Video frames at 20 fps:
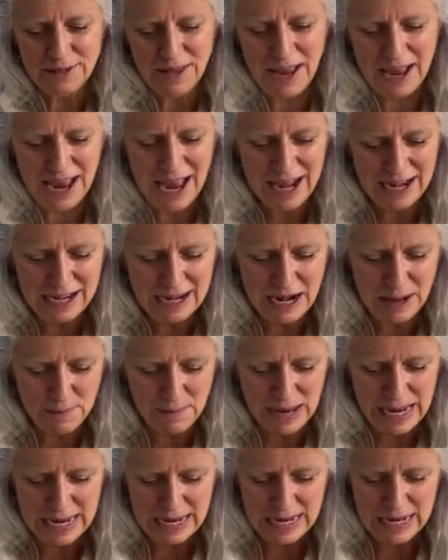I ended up
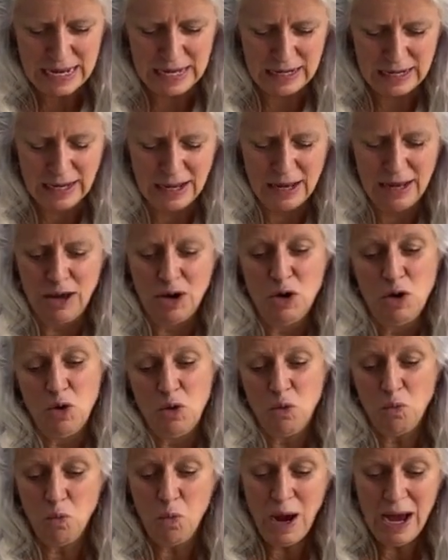making
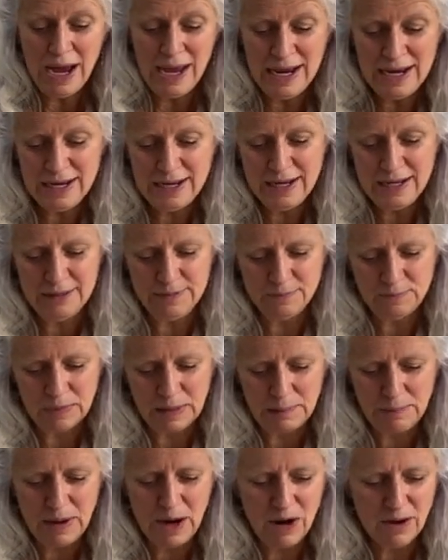1
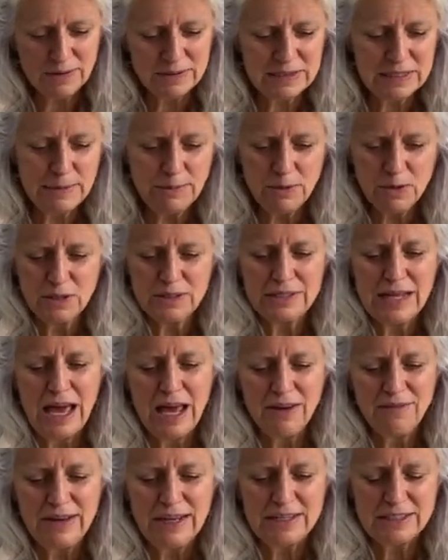pair of slippers
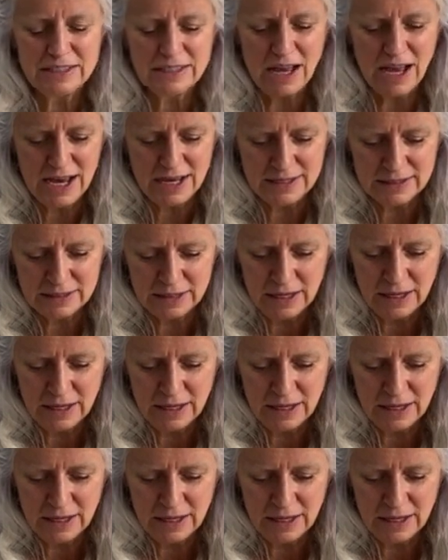out of each size.